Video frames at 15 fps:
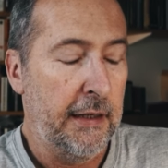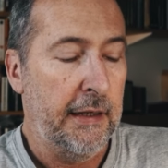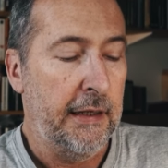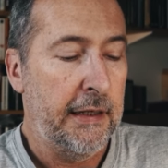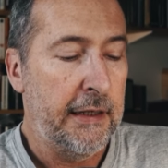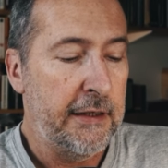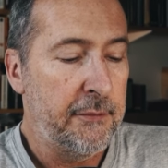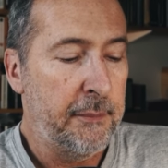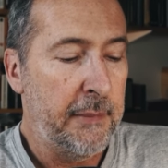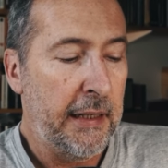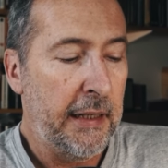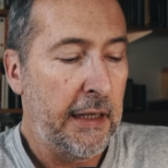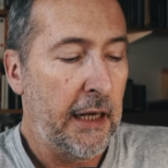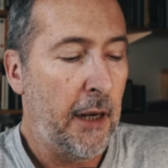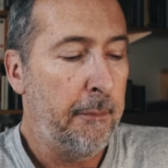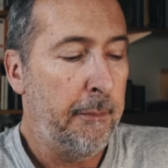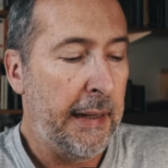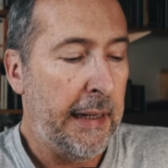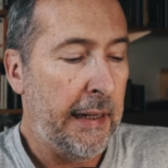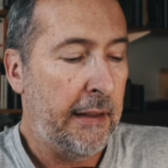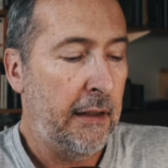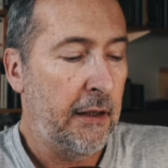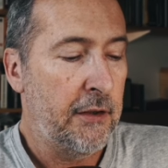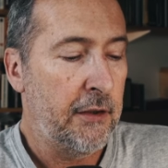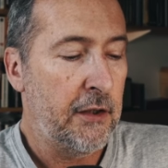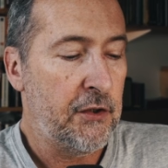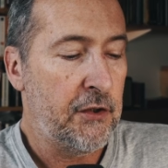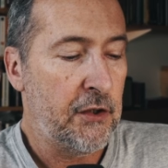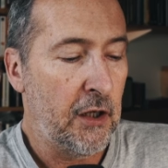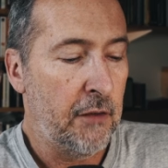He is merely a man at the
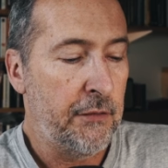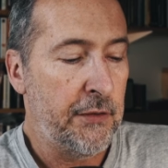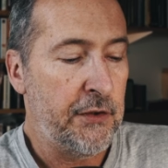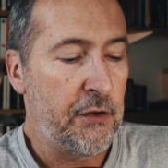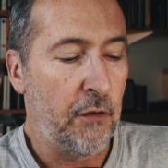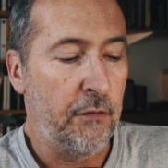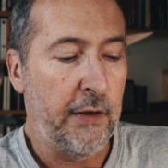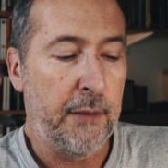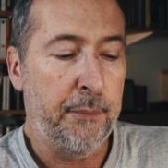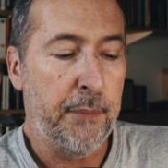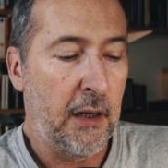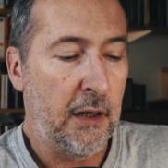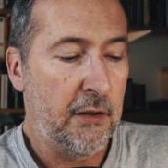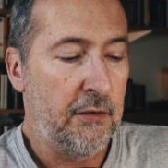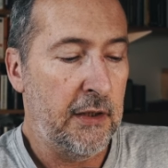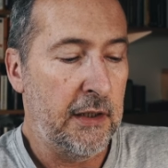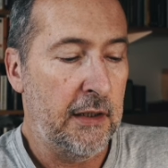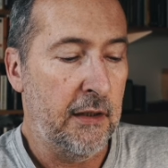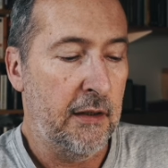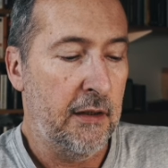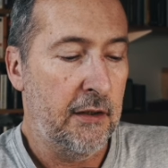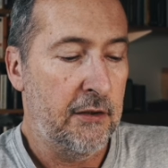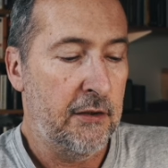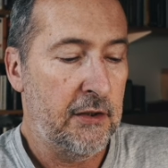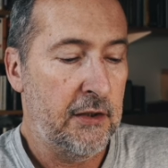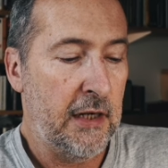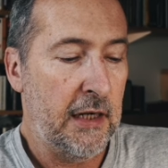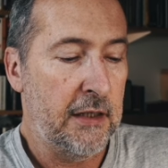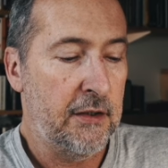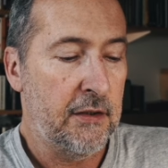service of a party, a
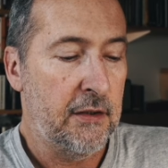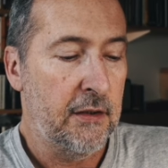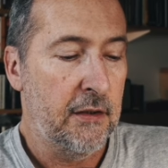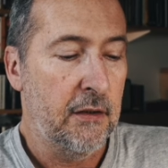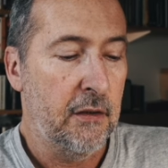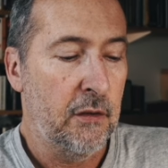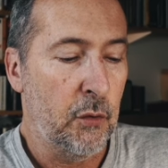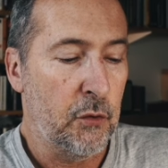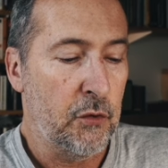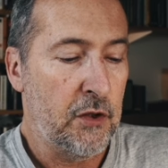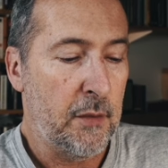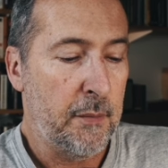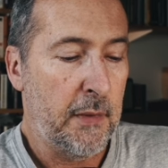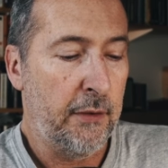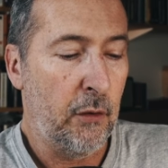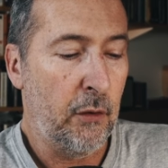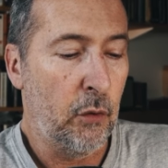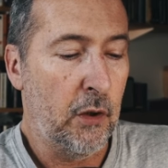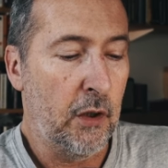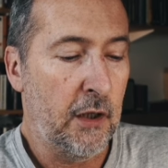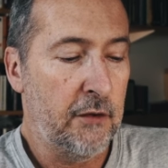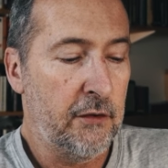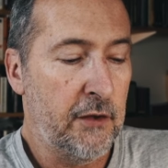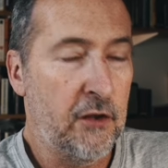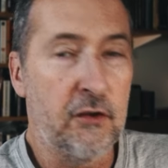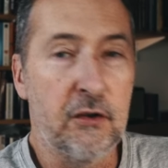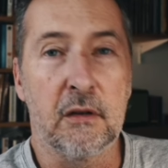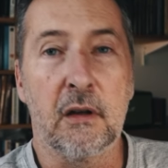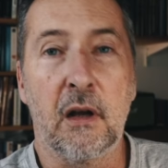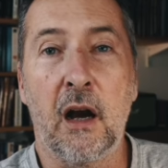state, or some other
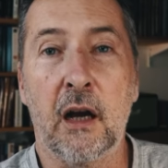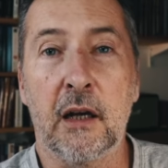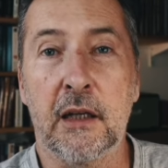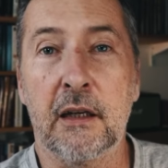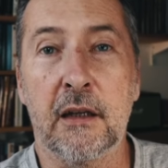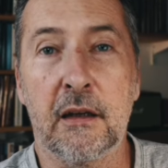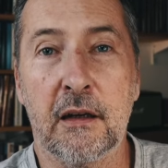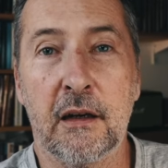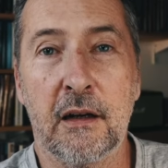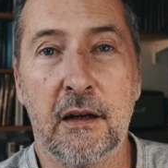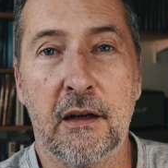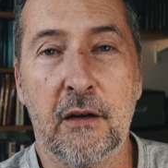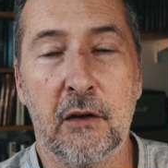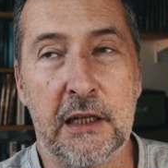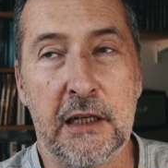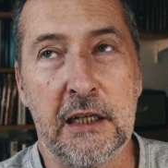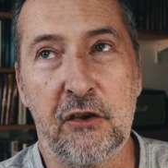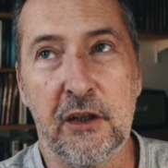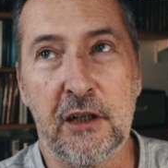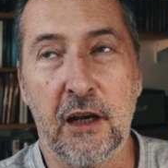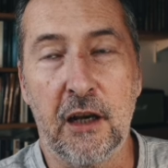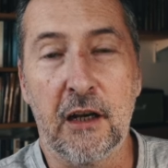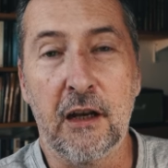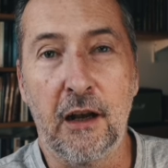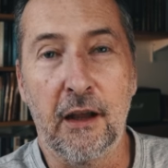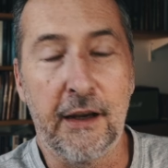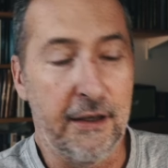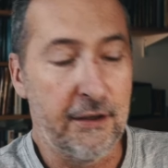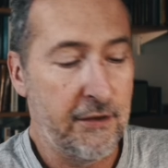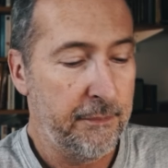organization, e.g. a client.